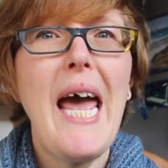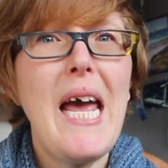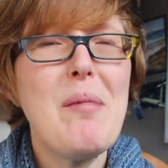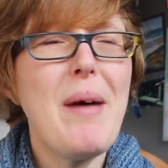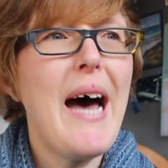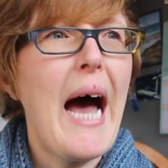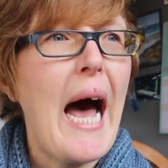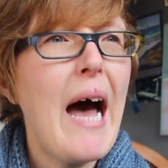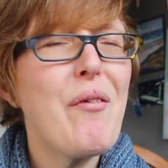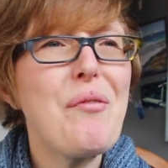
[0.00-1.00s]
And about
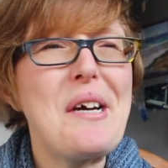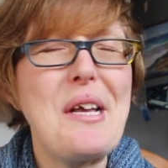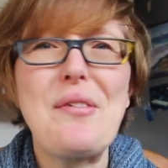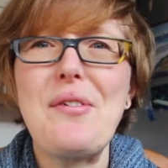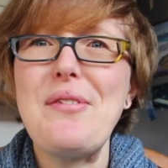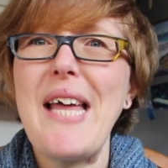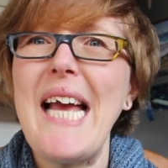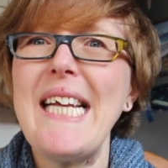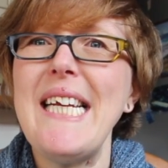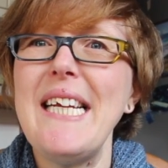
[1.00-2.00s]
halfway through
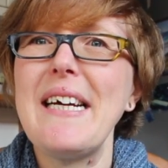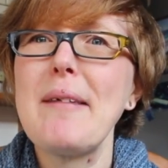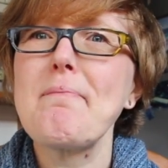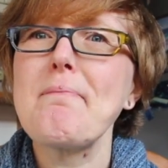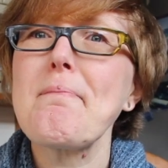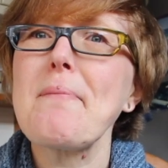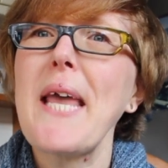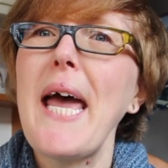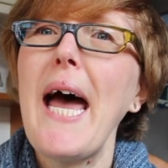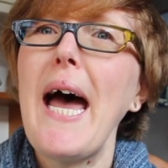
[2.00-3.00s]
that year,
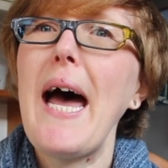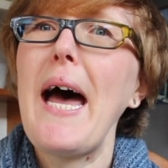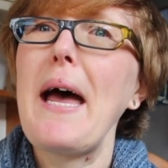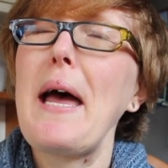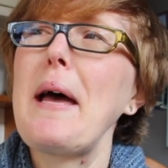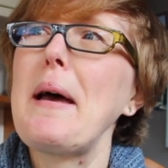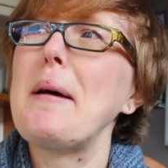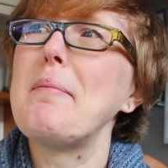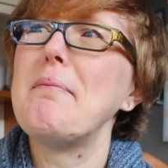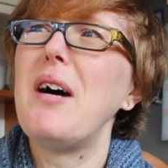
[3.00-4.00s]

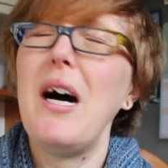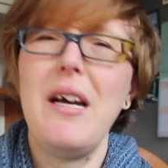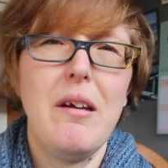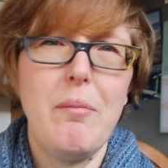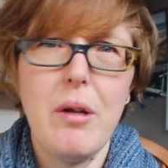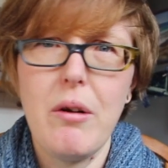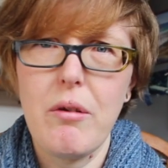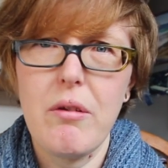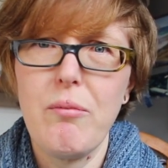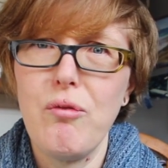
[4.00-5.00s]
I had been
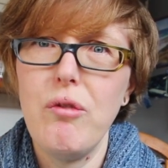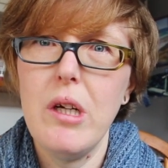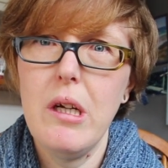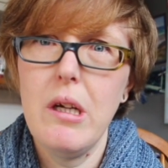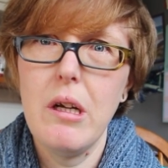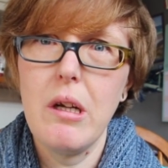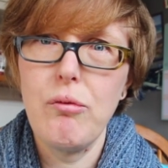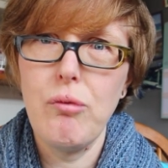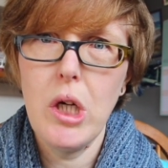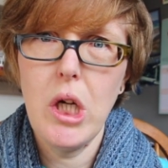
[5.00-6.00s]
on some really,
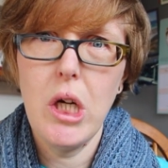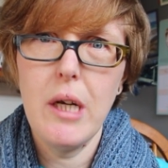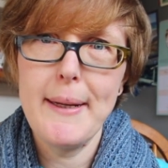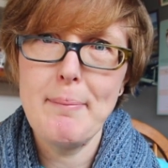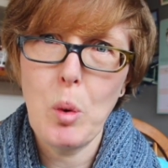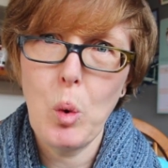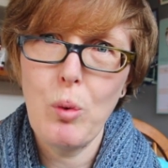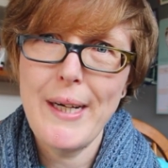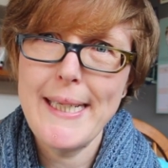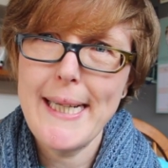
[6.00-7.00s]
really
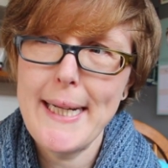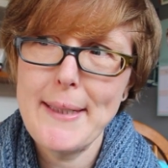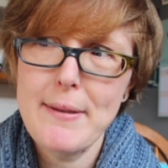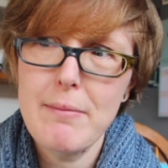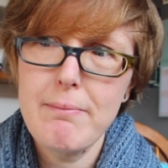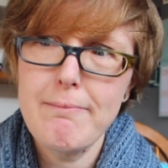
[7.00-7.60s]
boring dates.